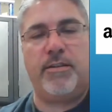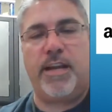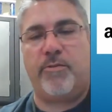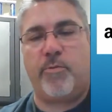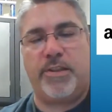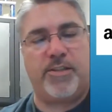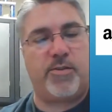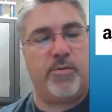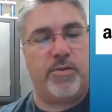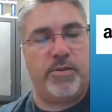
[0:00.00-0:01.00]
either with
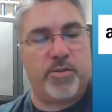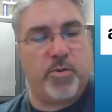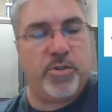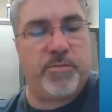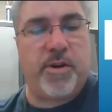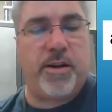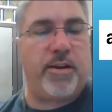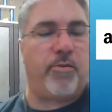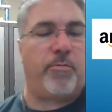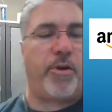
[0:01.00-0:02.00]
the school's
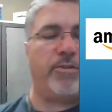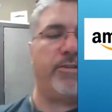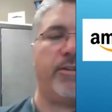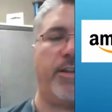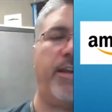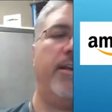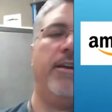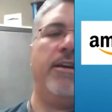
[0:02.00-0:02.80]
money or personally.